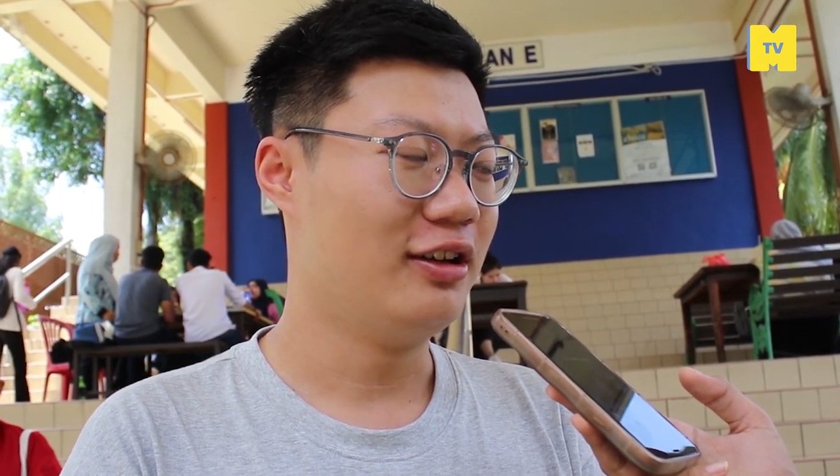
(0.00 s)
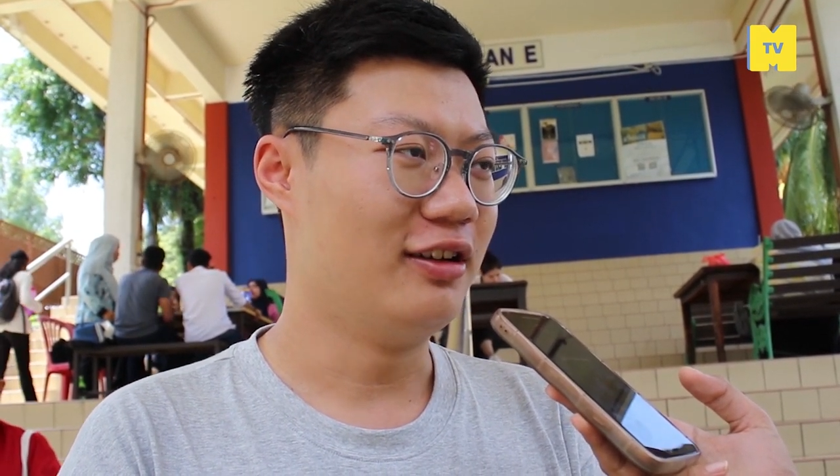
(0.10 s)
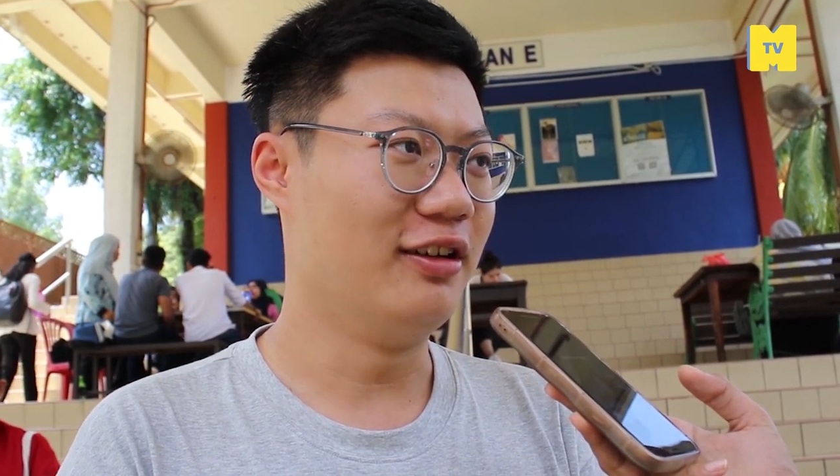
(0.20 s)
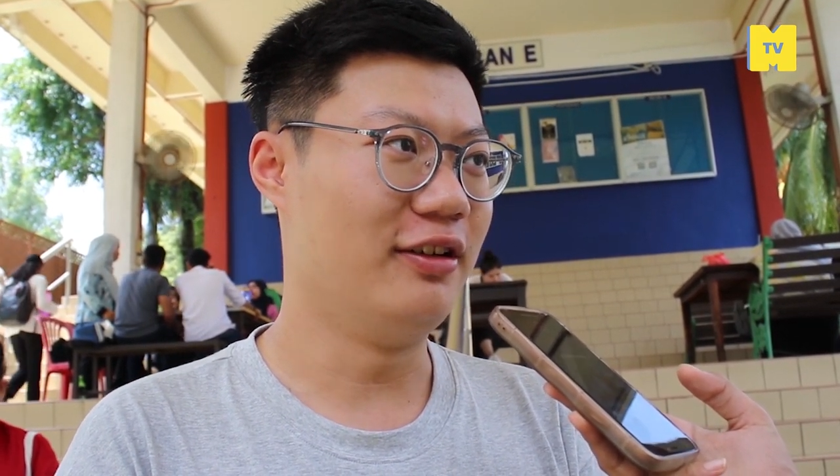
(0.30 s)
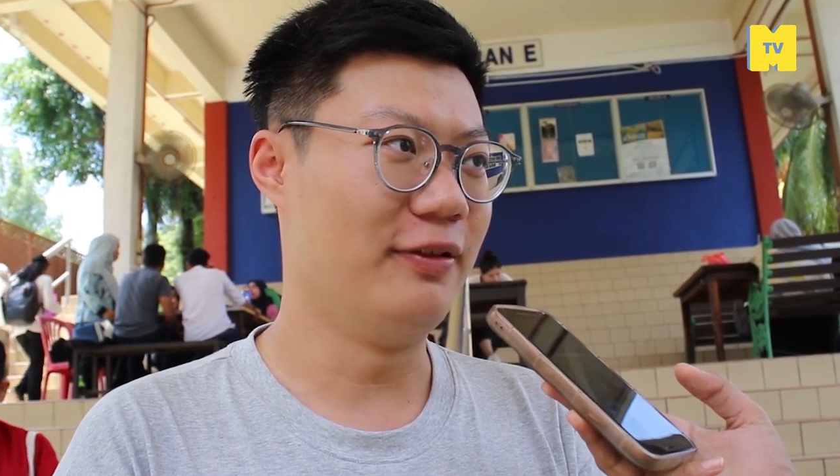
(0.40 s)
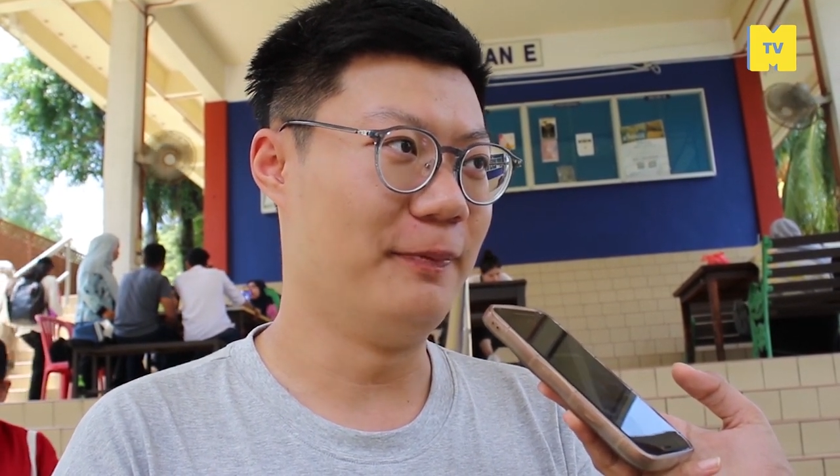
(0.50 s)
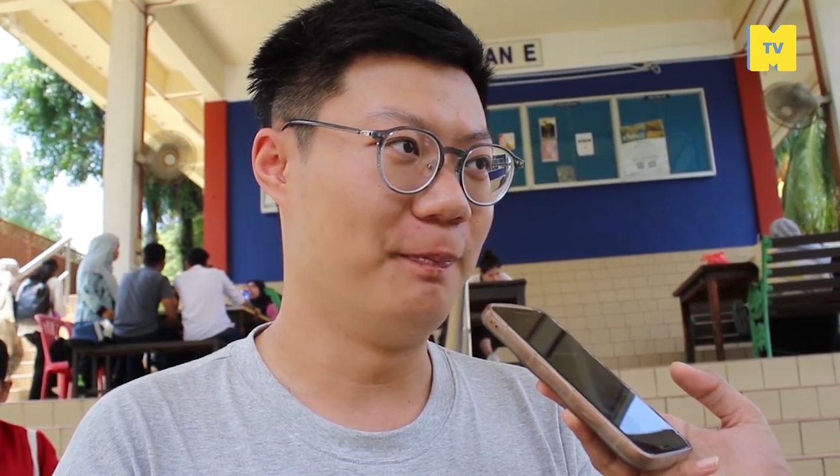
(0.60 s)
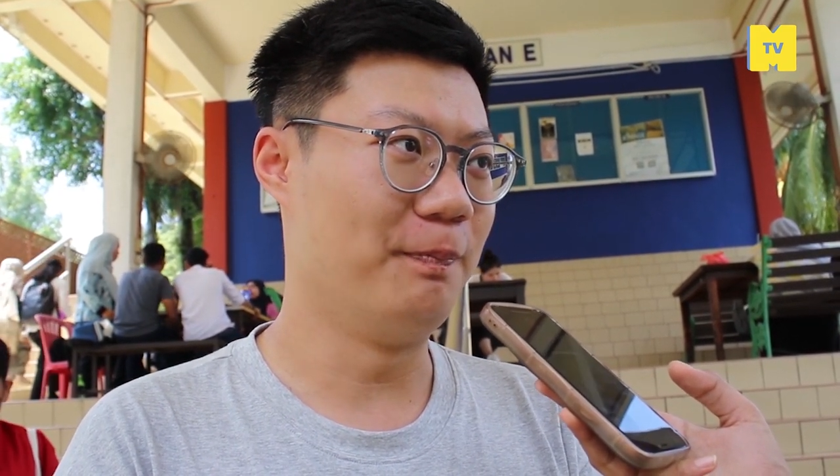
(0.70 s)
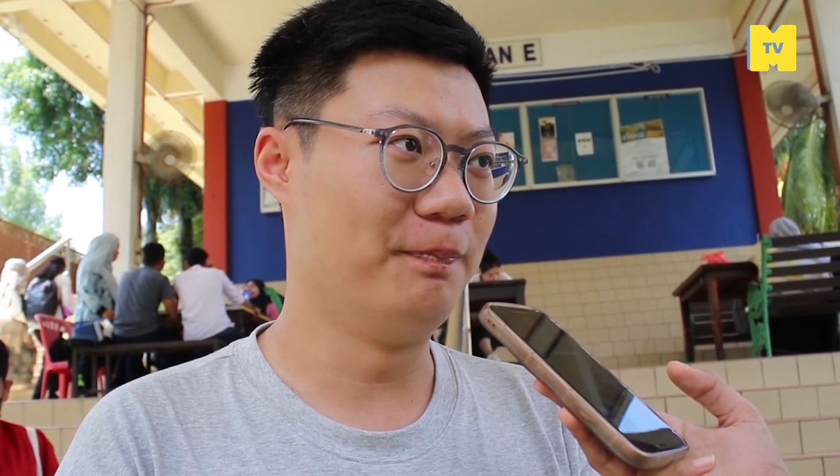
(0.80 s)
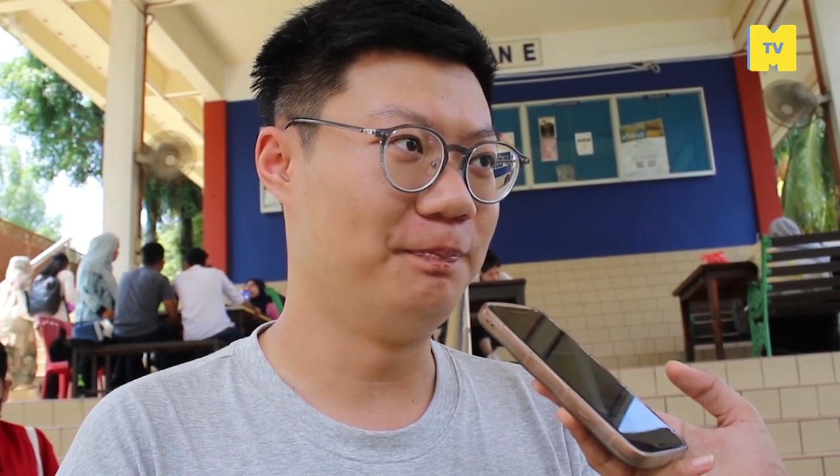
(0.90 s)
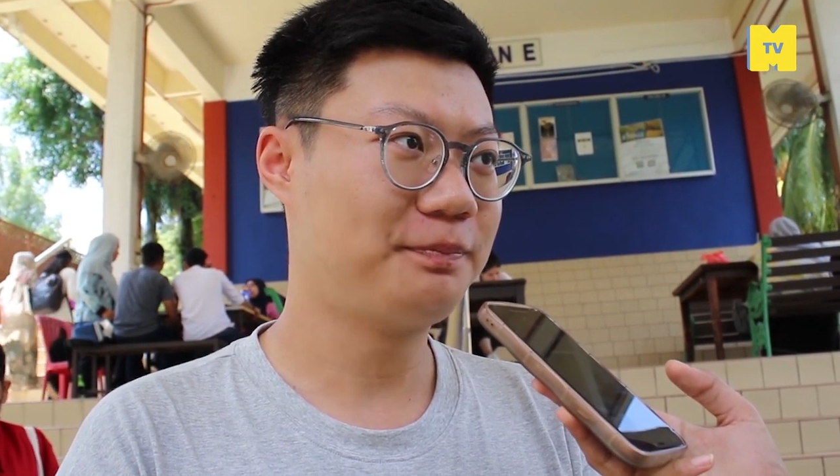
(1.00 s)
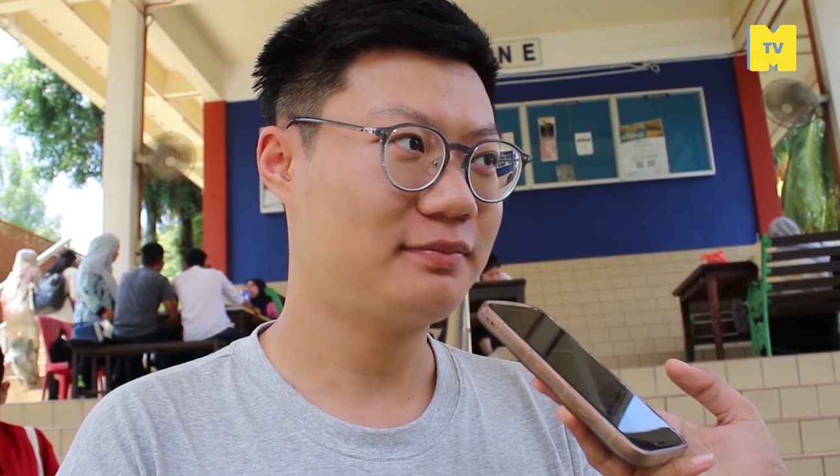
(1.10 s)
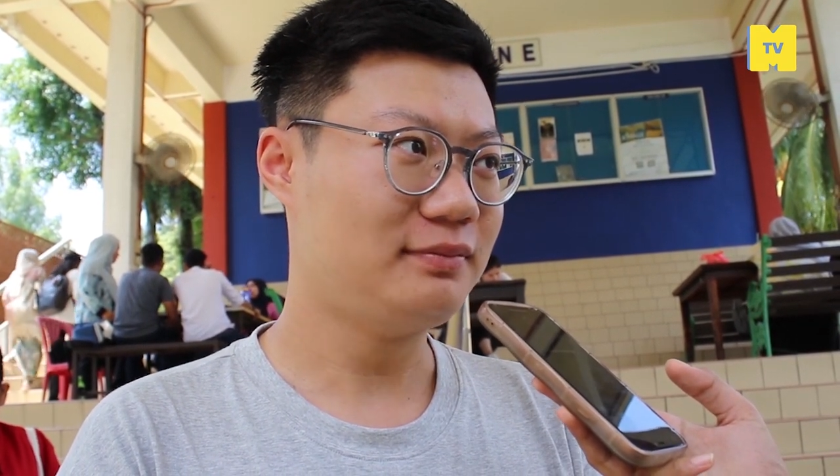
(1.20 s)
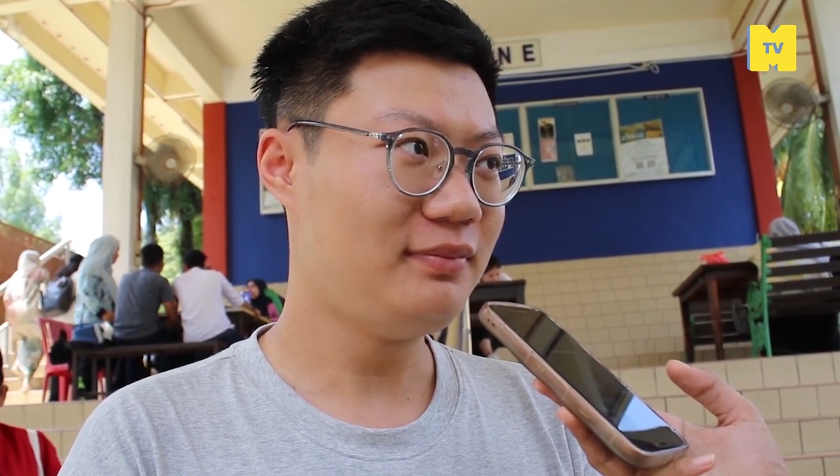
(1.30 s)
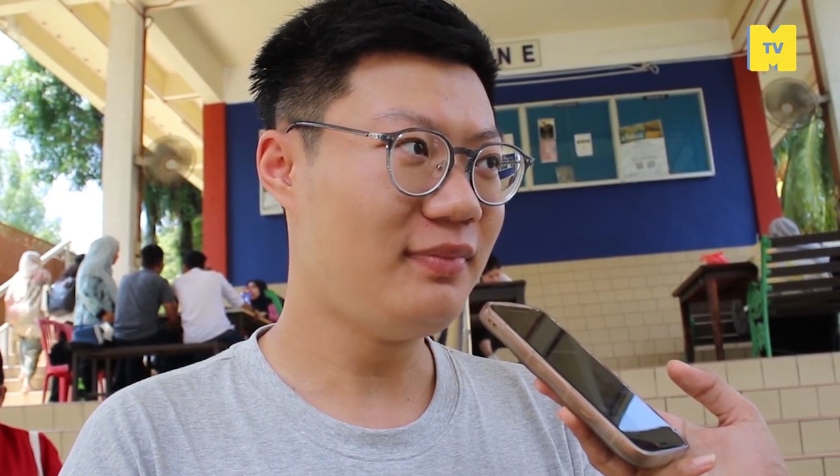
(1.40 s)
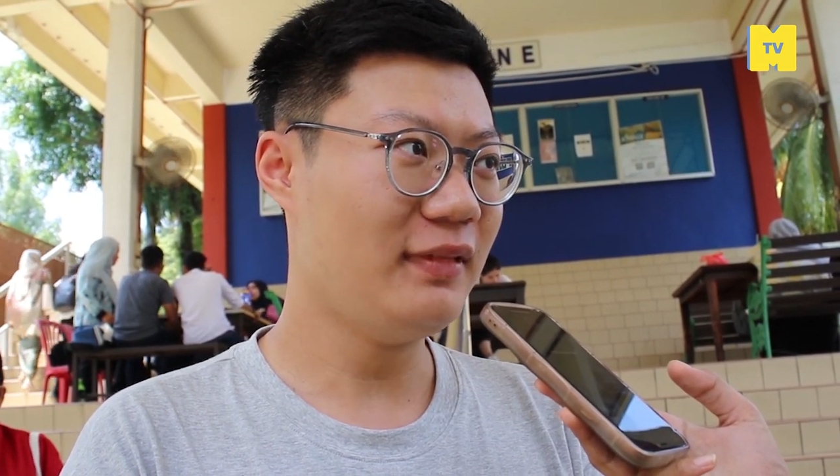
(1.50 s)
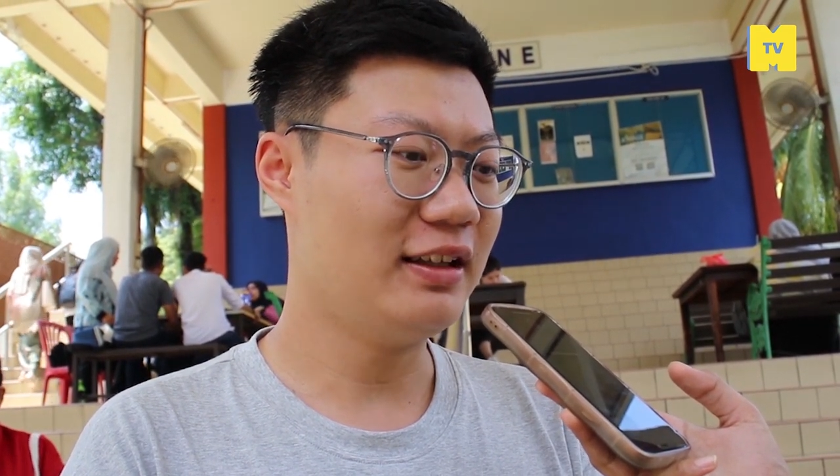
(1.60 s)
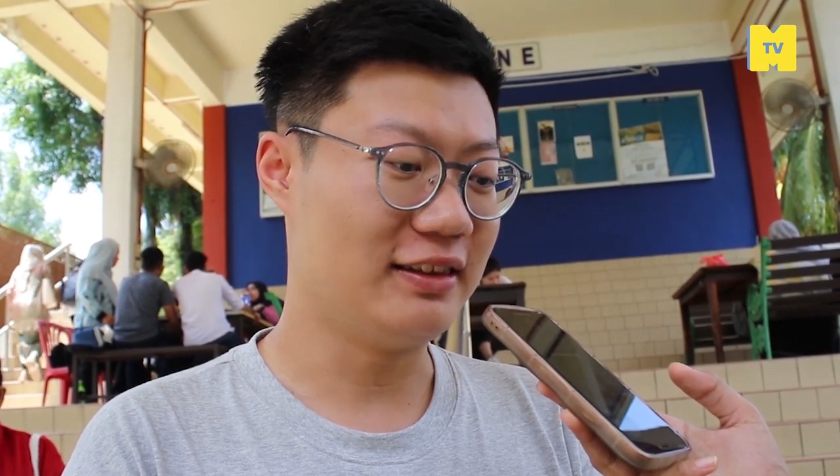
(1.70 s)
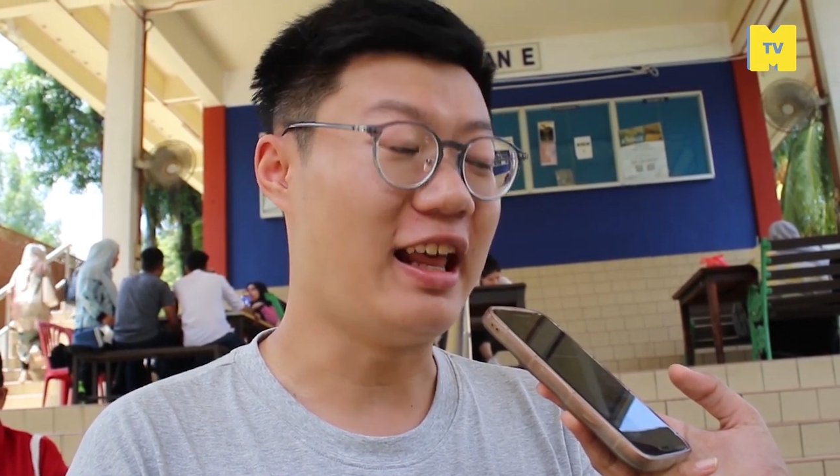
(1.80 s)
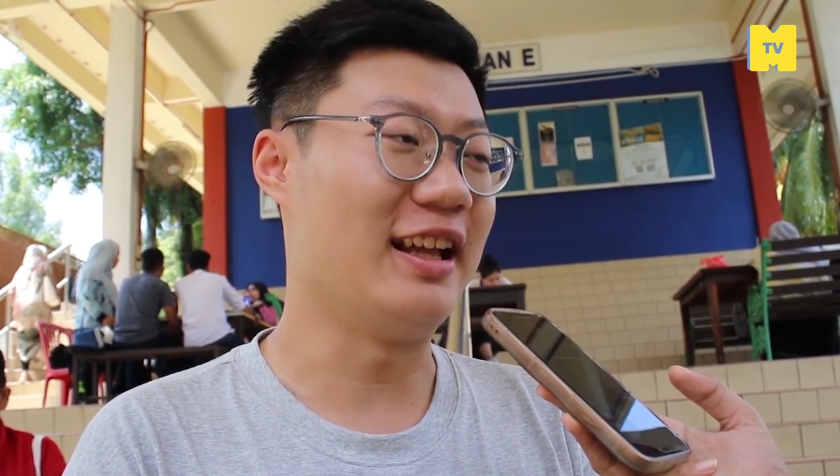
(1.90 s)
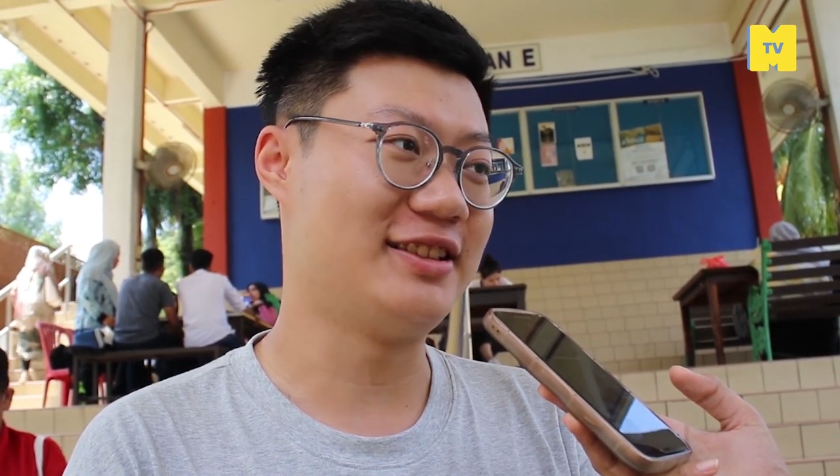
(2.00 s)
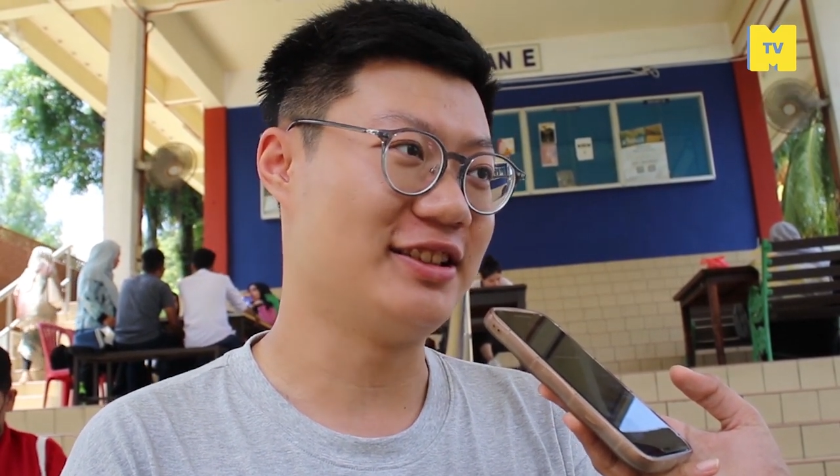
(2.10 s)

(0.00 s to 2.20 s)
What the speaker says: that.